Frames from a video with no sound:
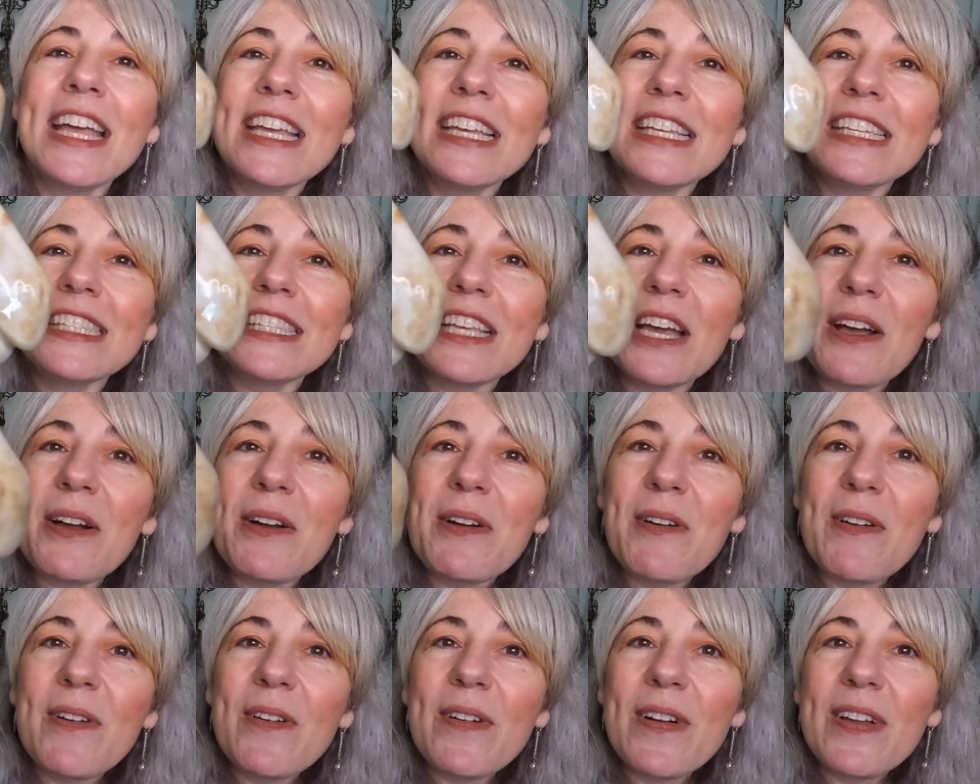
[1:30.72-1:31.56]

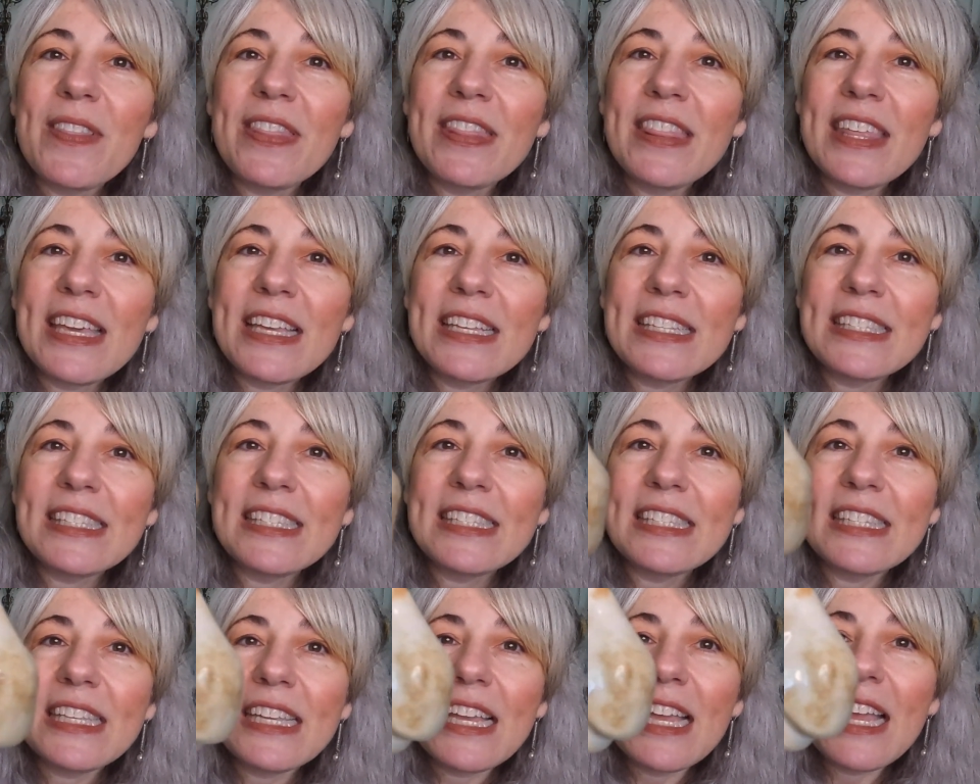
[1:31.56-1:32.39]
So
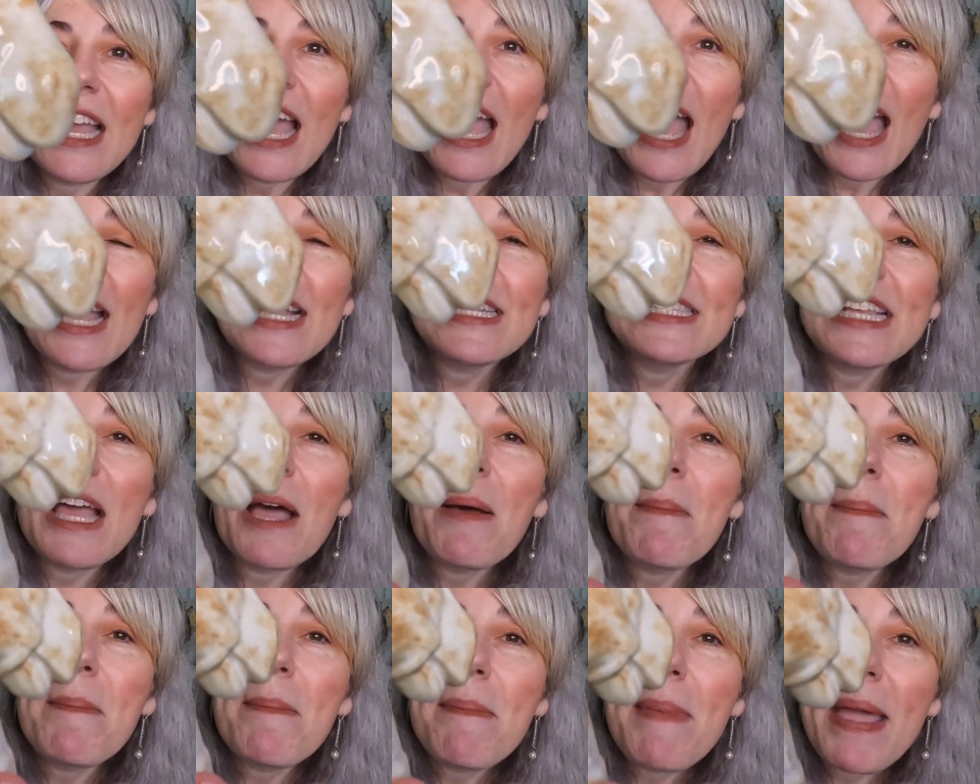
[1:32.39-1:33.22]
this has
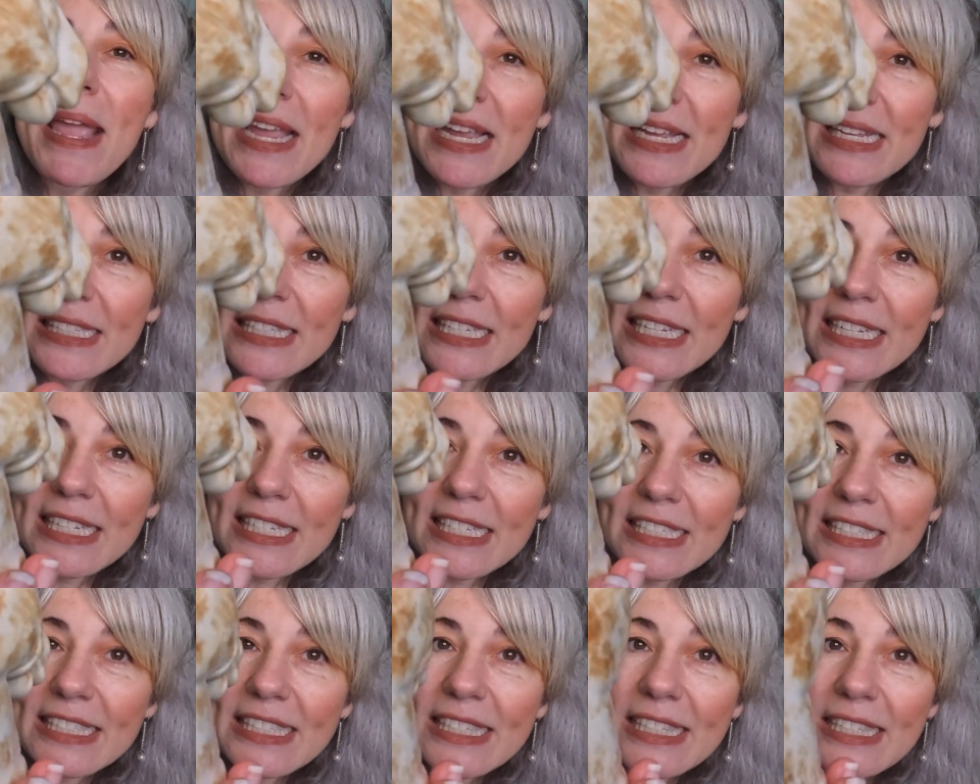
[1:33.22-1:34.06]
amazing
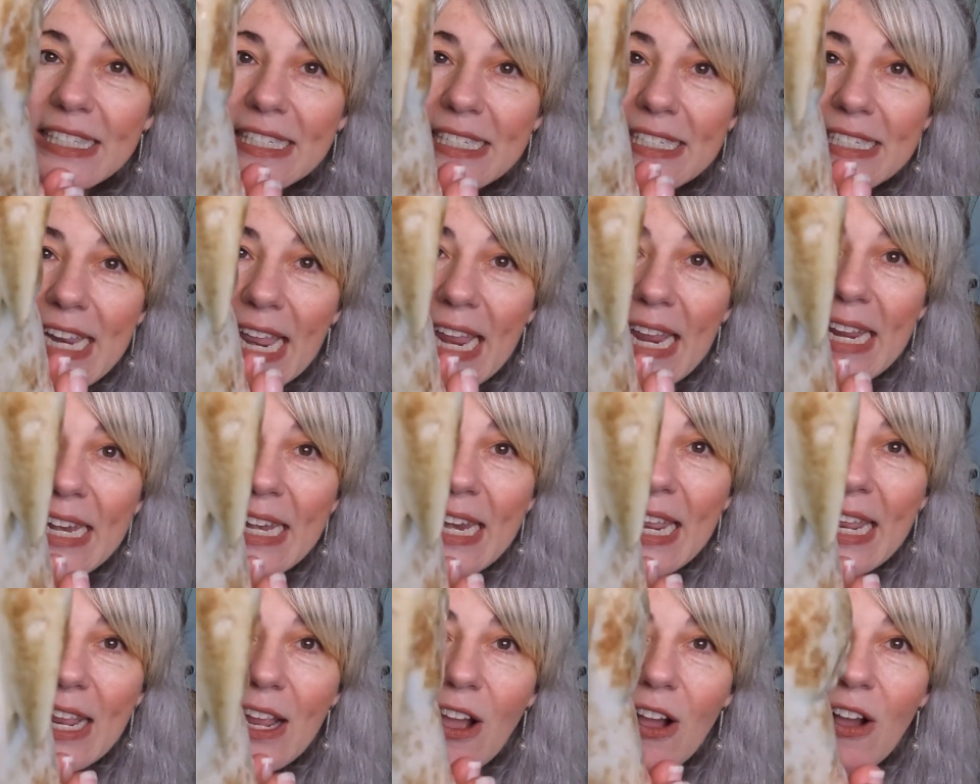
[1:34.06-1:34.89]

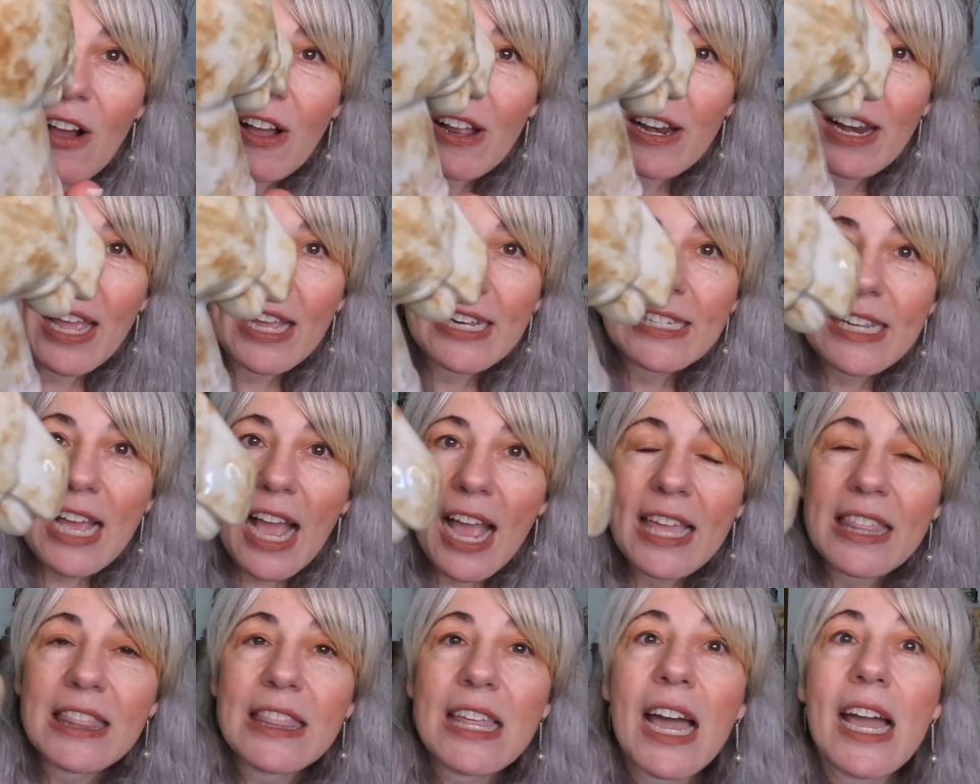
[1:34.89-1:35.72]
staining on it.
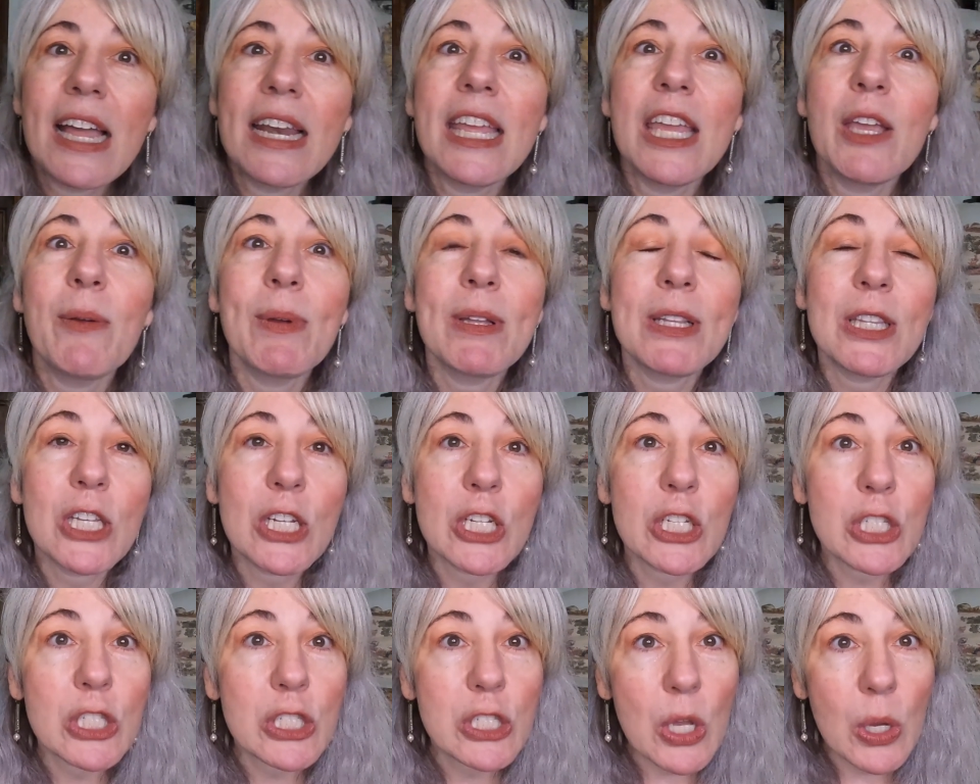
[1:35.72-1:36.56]
I thought he would
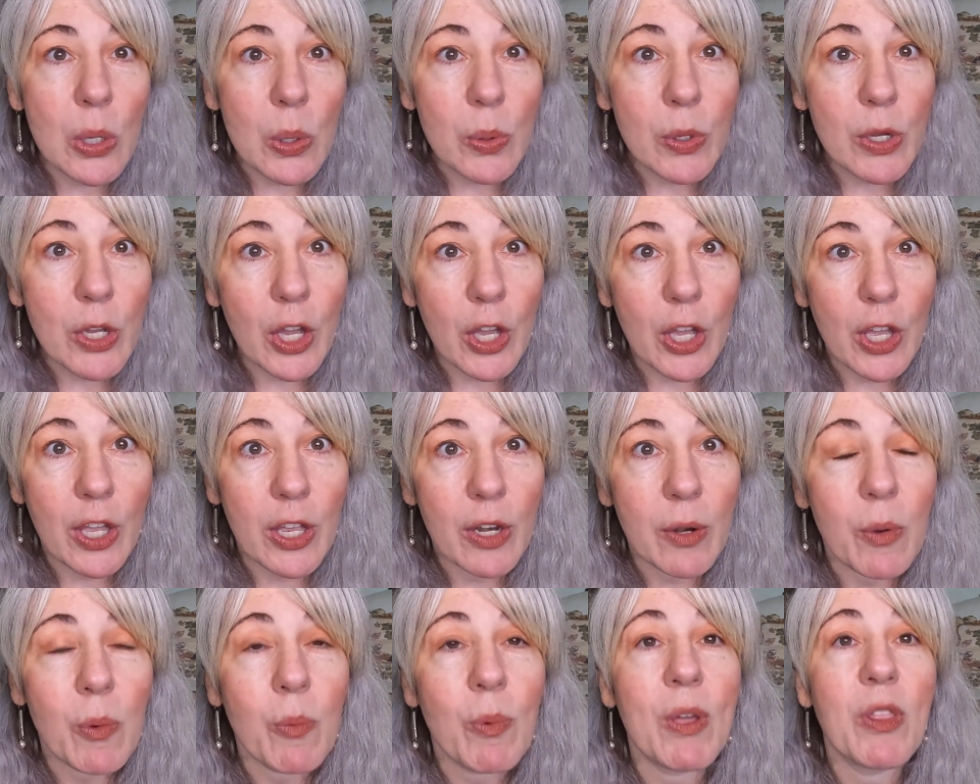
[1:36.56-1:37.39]
look so
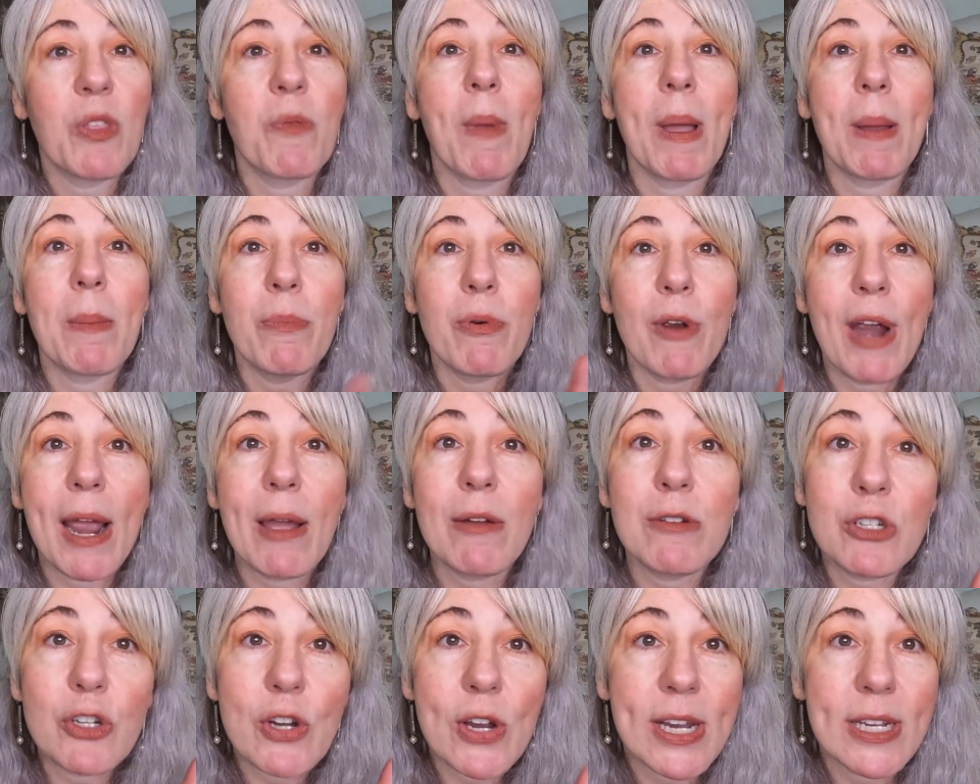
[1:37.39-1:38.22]
good with my
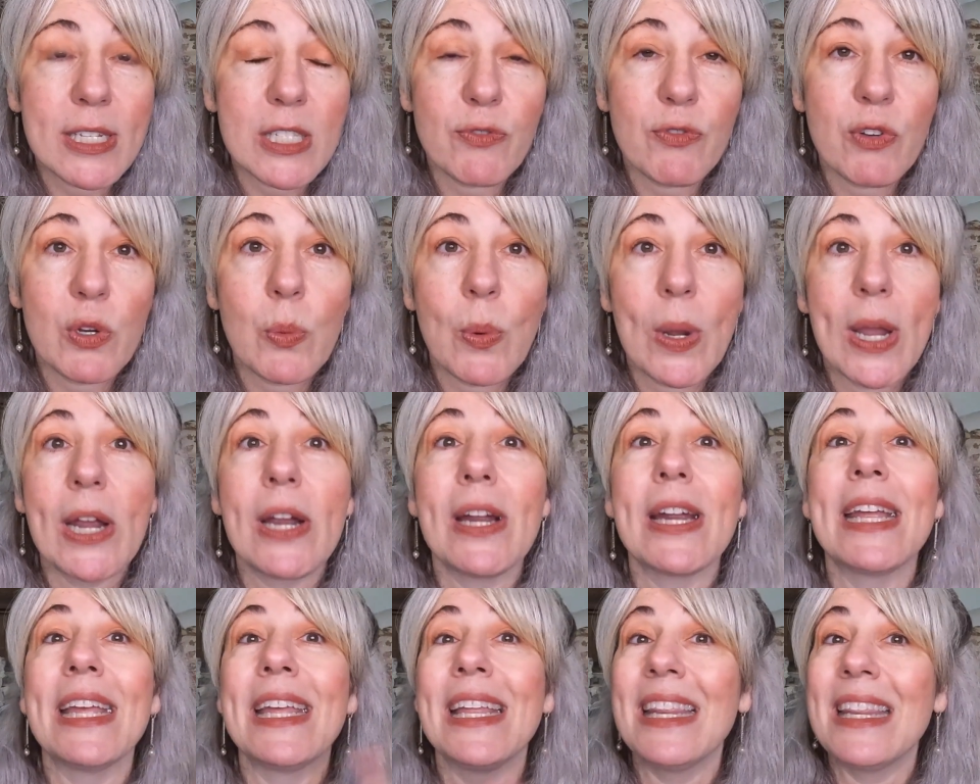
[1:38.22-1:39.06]
brown
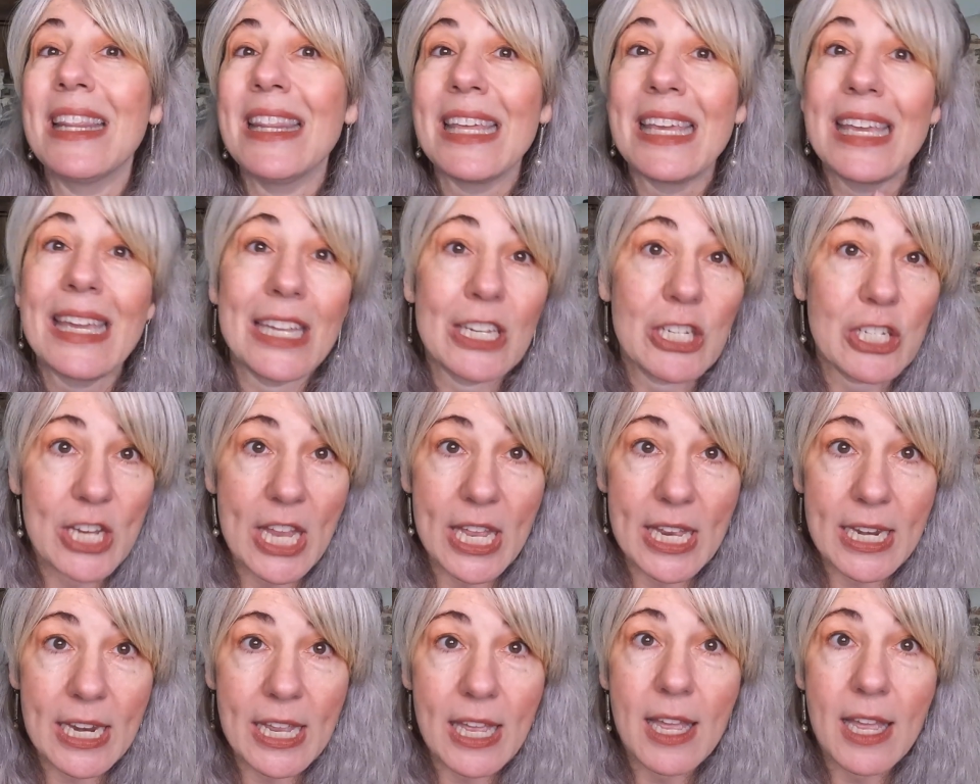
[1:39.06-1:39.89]
transferware in the
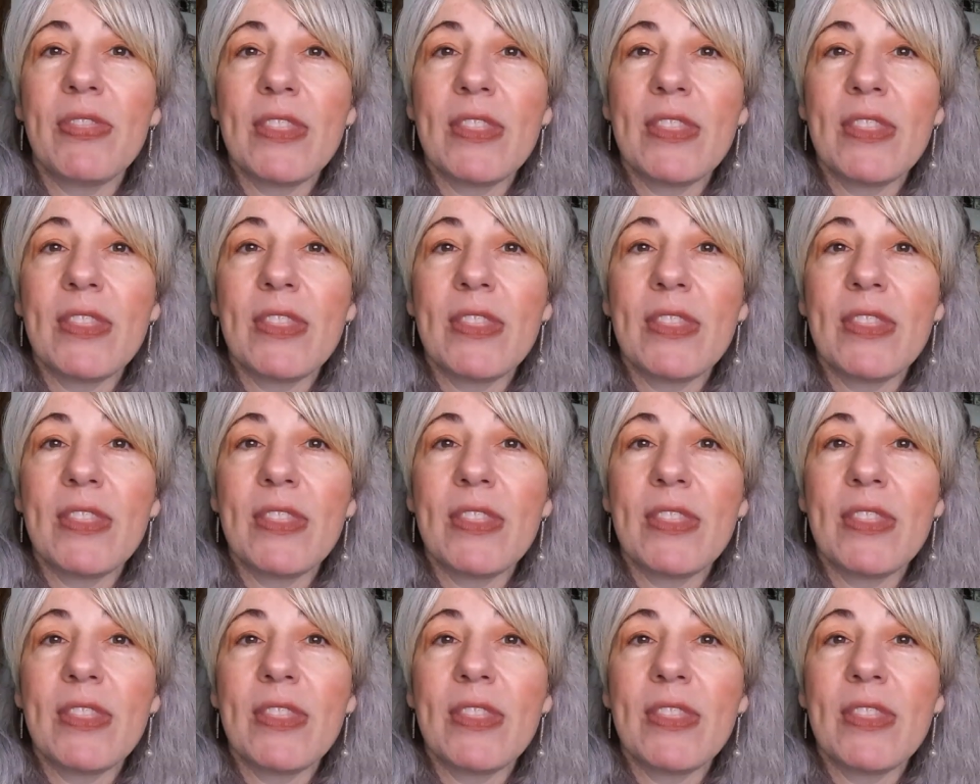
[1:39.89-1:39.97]
kitchen.